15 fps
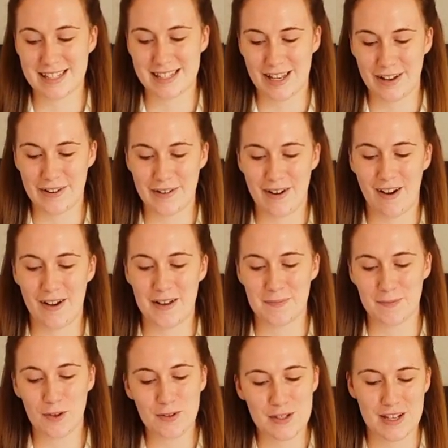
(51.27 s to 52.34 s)
So
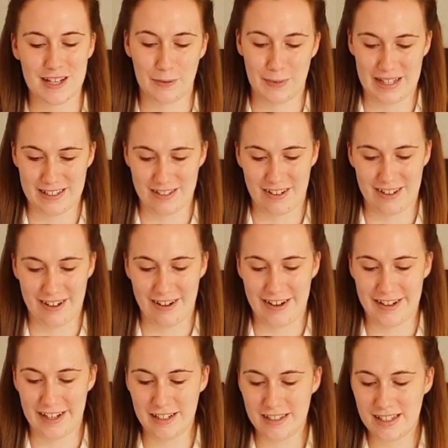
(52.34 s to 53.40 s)
I'm not doing a winged
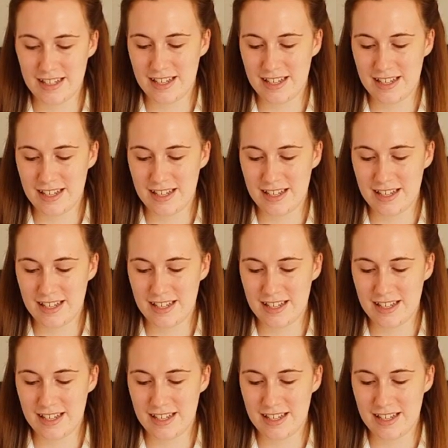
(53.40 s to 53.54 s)
eyeliner,